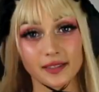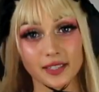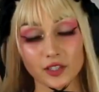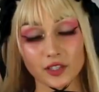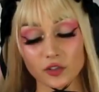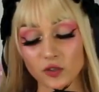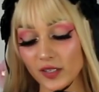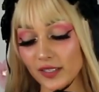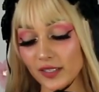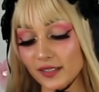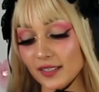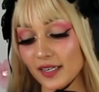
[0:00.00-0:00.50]
This
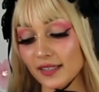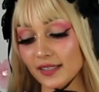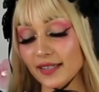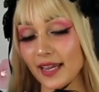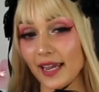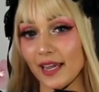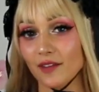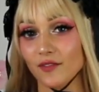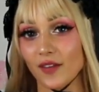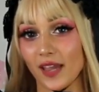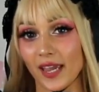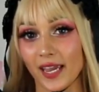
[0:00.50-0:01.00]
dress does
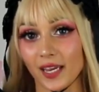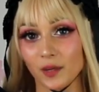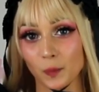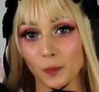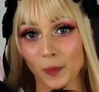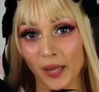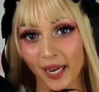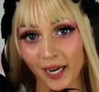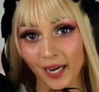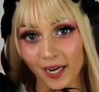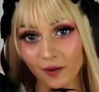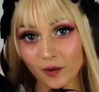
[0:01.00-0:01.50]
have a
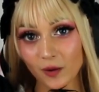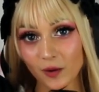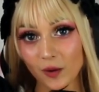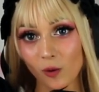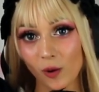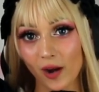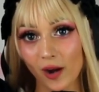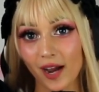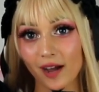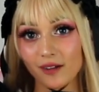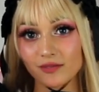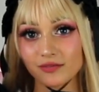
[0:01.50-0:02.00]

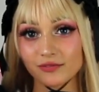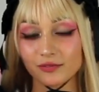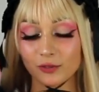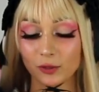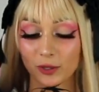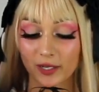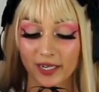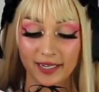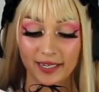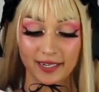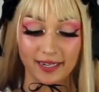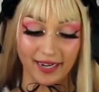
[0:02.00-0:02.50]
paragraph
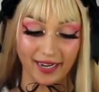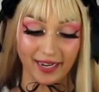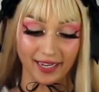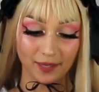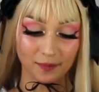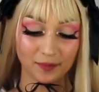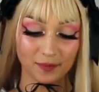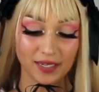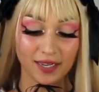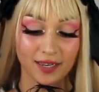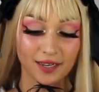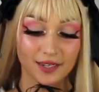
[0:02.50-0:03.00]
for a
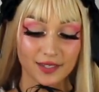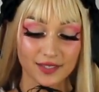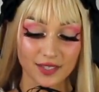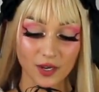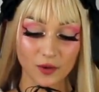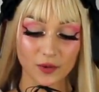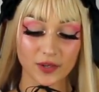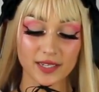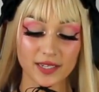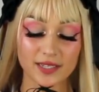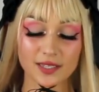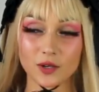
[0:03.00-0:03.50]
name.
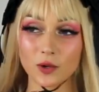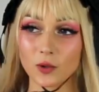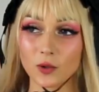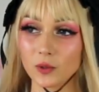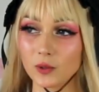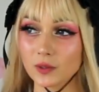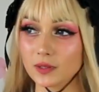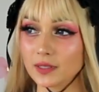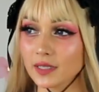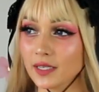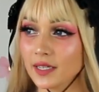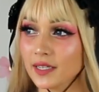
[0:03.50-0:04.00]
So it's
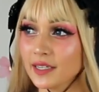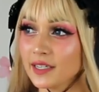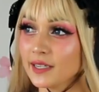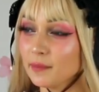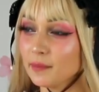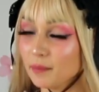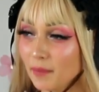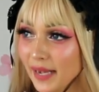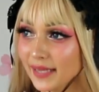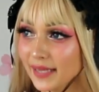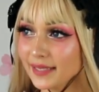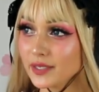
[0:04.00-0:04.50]
called
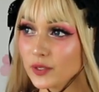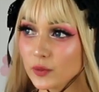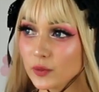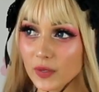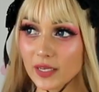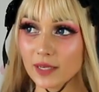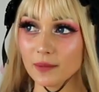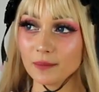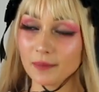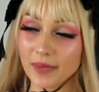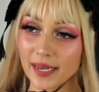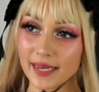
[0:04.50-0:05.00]
My
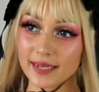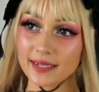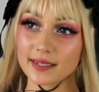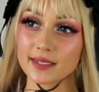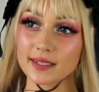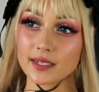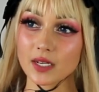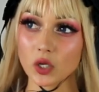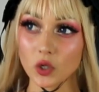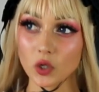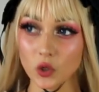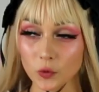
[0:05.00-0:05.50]
Sweet
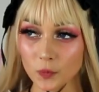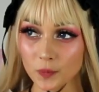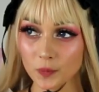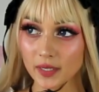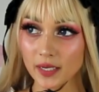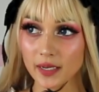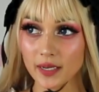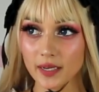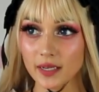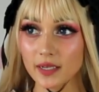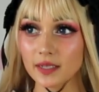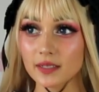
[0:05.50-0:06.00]
Mates
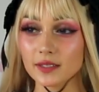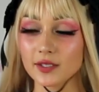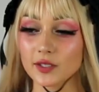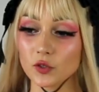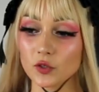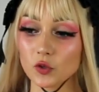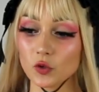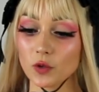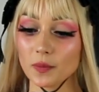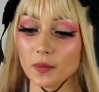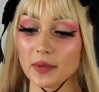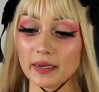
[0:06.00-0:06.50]
Kumya
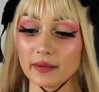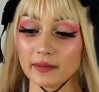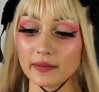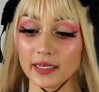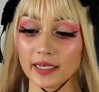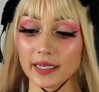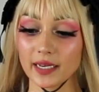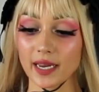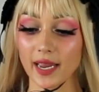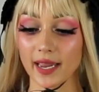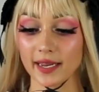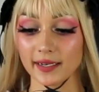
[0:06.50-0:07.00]

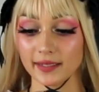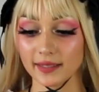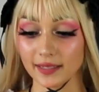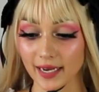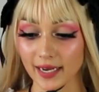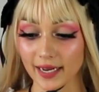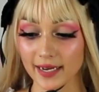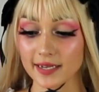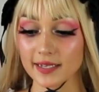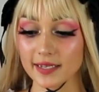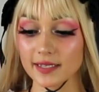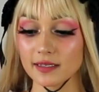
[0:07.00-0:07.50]
Strawberry and
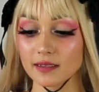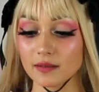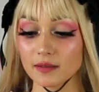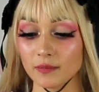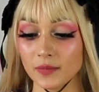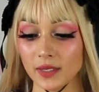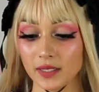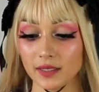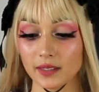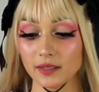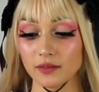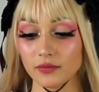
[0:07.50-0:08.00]
Lace
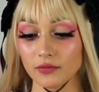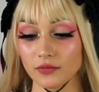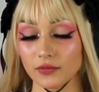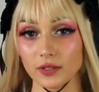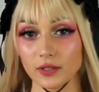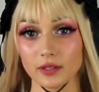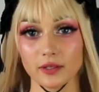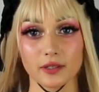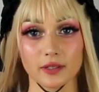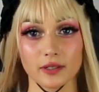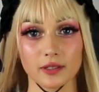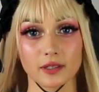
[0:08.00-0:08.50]

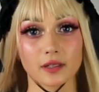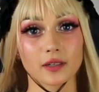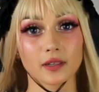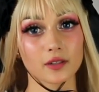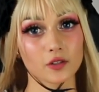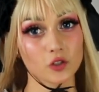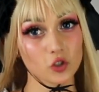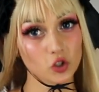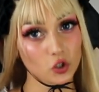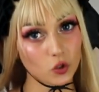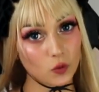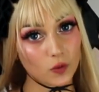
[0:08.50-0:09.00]
Fleur
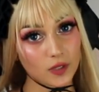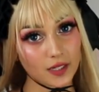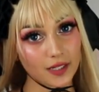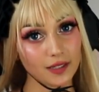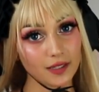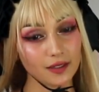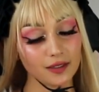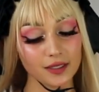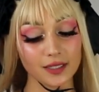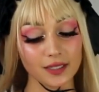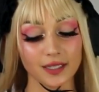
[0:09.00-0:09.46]
Judy.